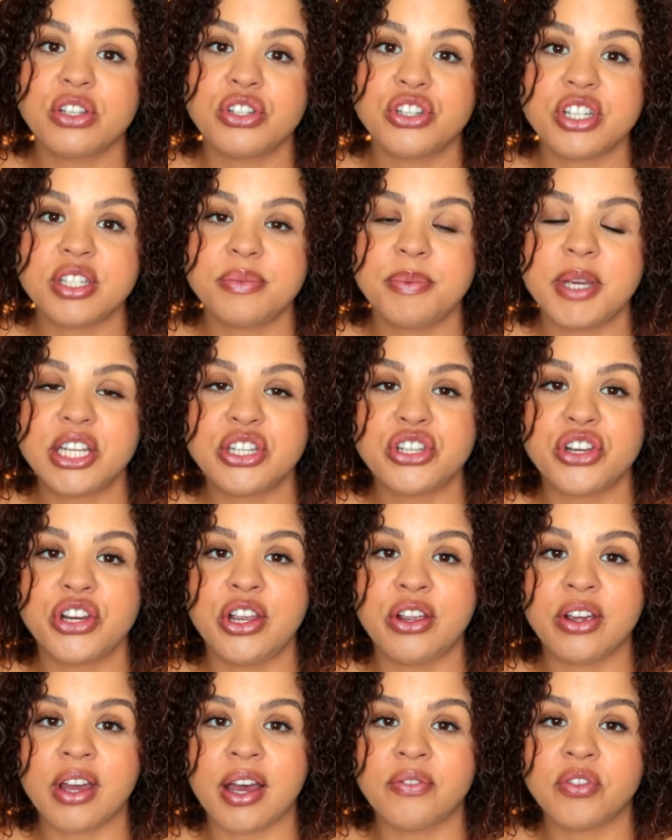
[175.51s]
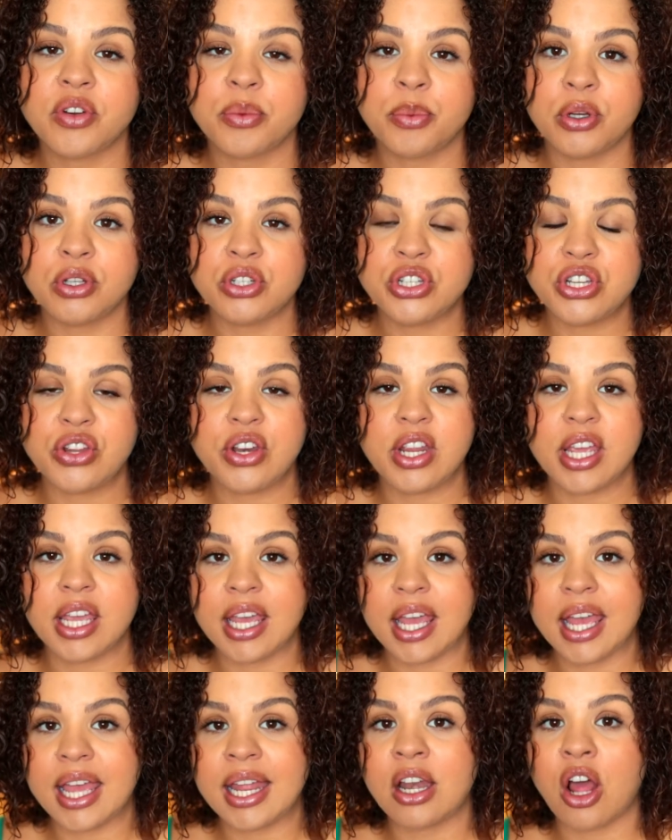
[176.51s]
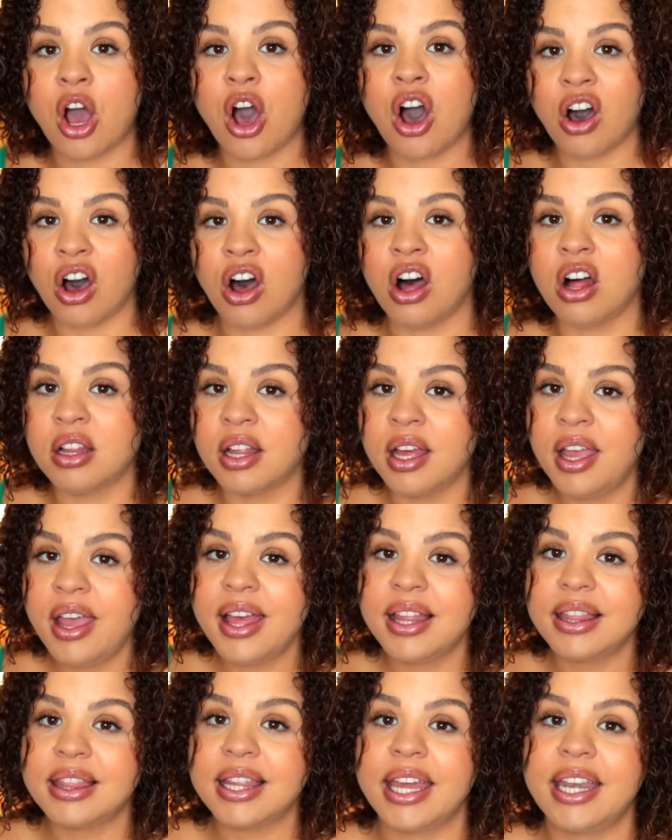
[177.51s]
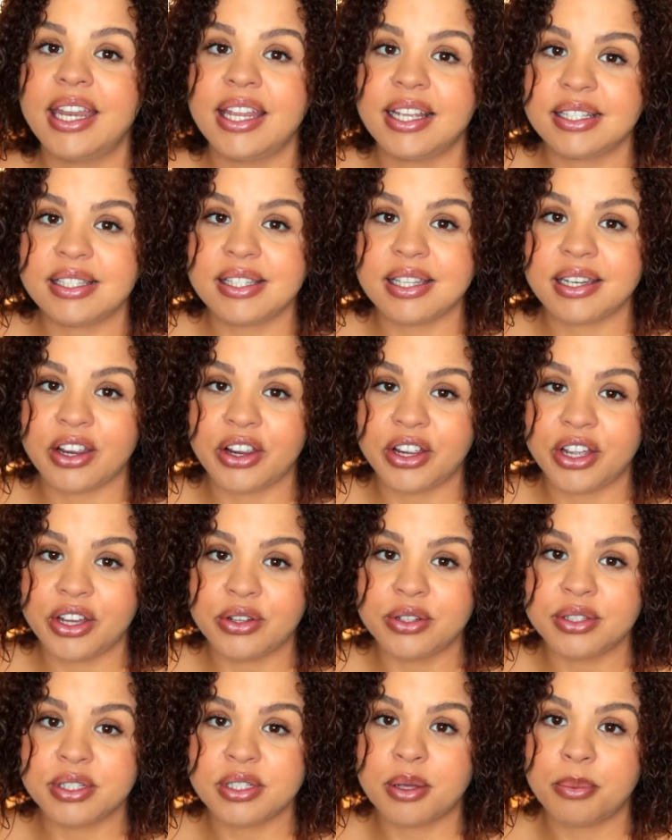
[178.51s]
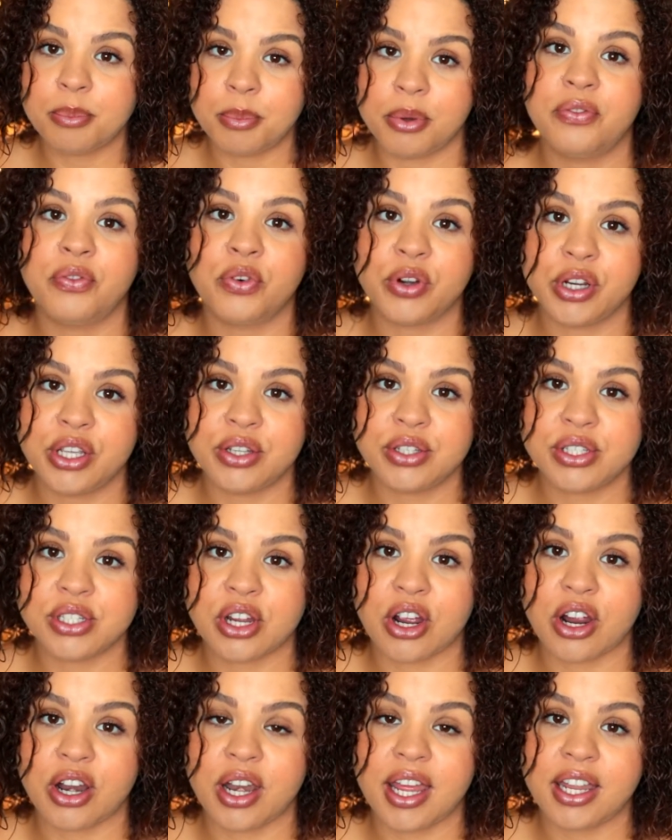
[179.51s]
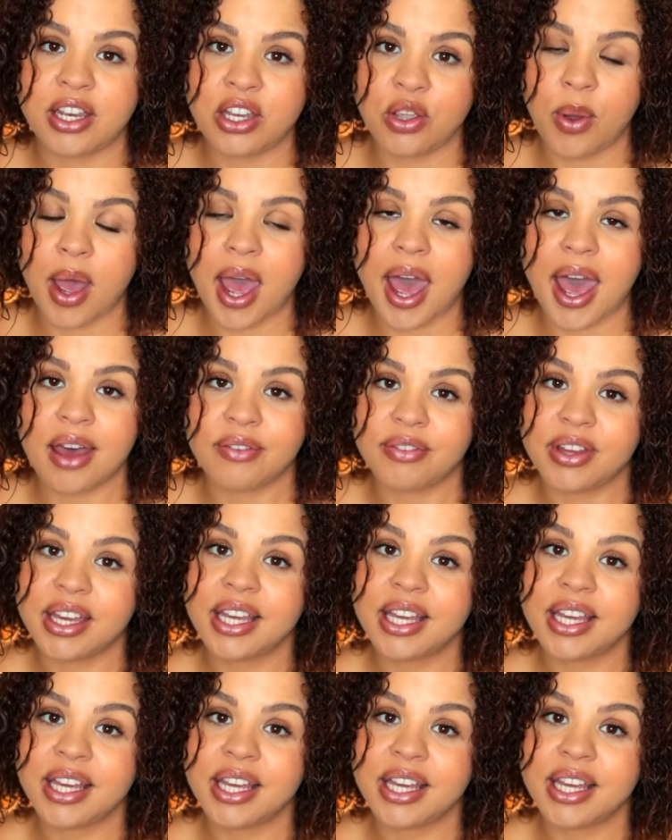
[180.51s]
just make sure you're comfortable shooting in all lighting scenarios before you start and you have a